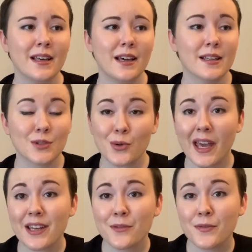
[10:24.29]
it's
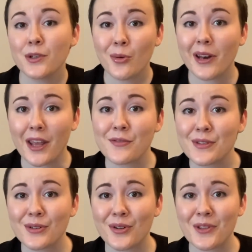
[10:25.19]
okay to feel what I
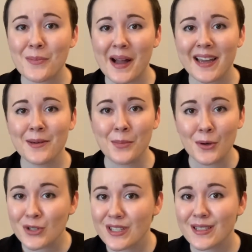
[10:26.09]
feel, that my
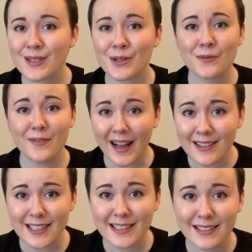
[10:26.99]
emotions are
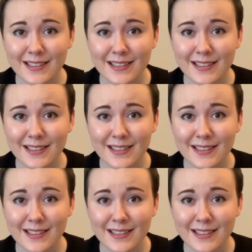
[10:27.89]
valid.